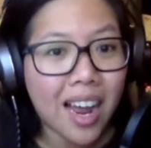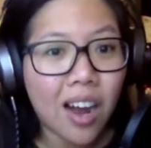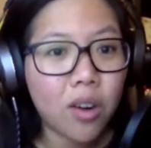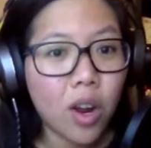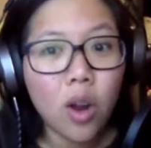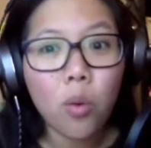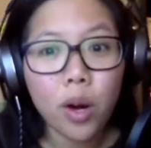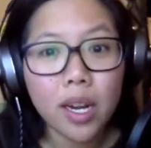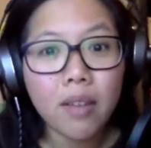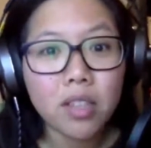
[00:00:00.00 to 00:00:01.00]
Now we're
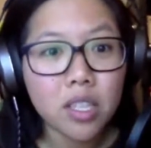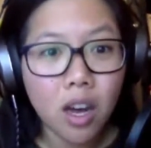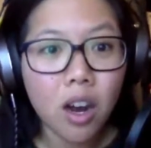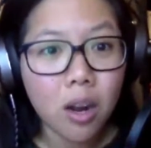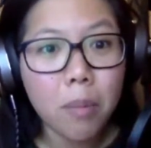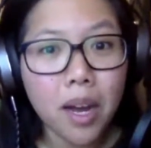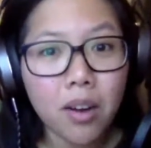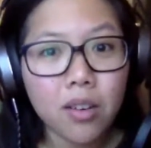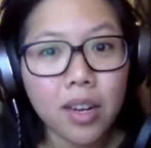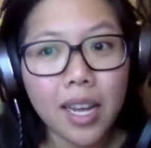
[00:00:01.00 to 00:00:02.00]
gonna have to talk
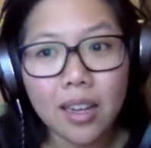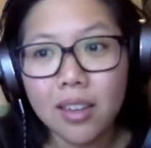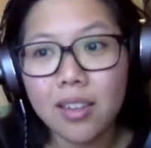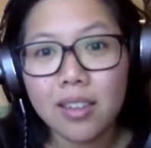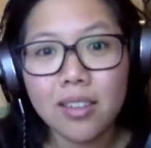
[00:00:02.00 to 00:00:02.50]
about like